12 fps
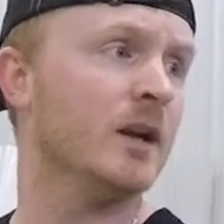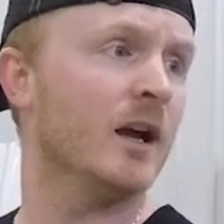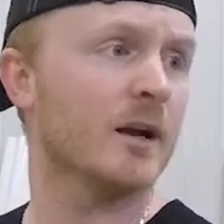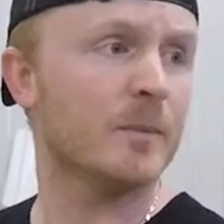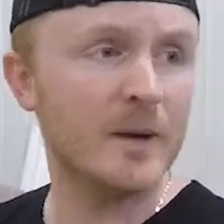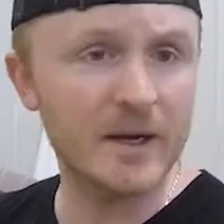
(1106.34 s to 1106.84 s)

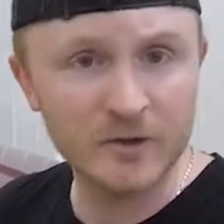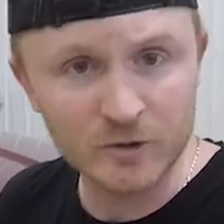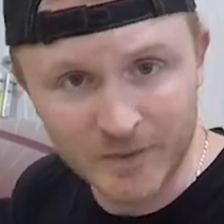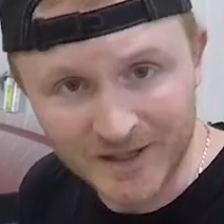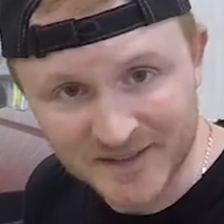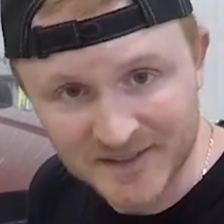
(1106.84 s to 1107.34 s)
could probably do
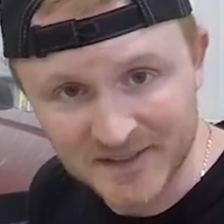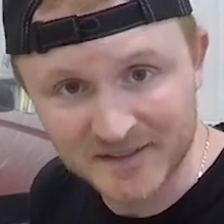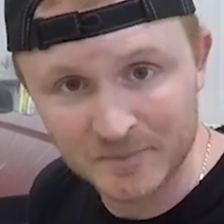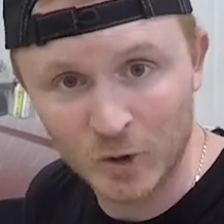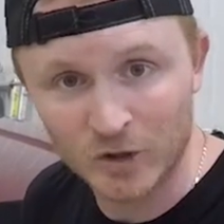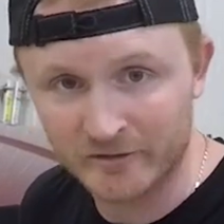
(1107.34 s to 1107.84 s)
about
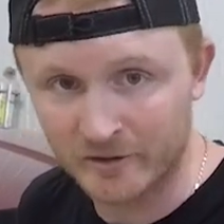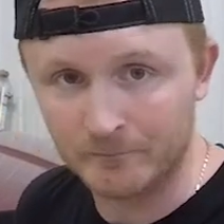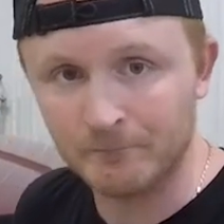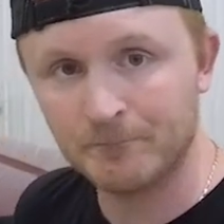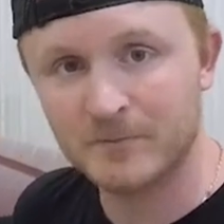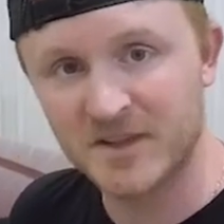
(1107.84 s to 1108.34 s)
6 more of them.
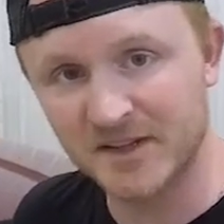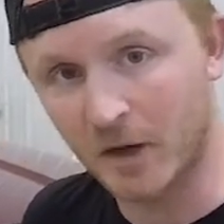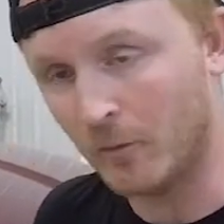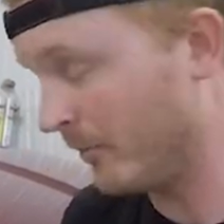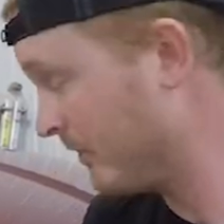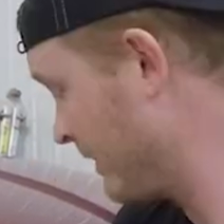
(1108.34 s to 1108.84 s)

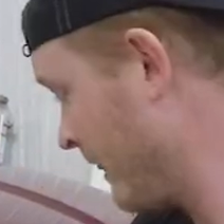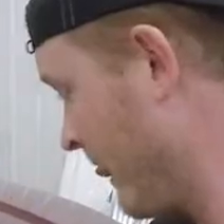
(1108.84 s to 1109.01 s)
So,